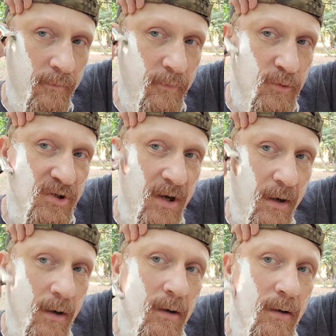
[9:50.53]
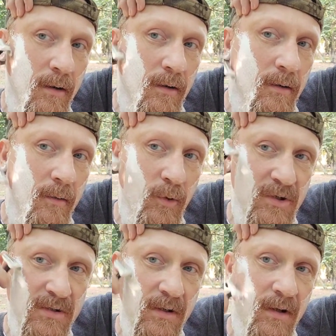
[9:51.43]
fougere,
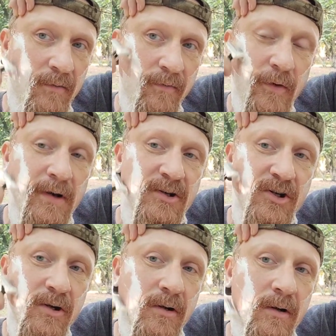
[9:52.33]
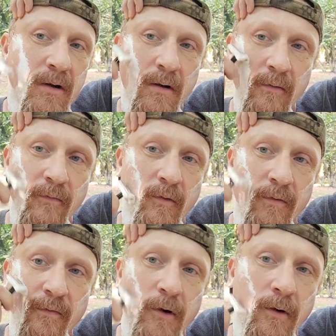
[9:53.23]
which is again French for
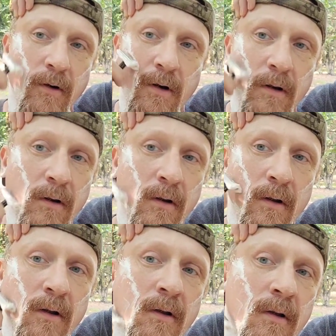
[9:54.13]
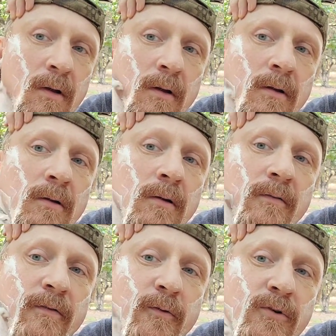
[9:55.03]
fern,
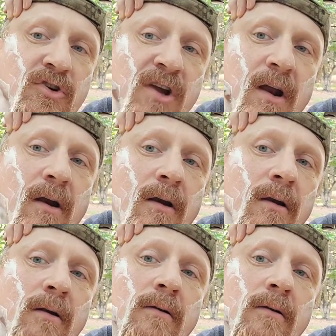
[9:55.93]
fougere,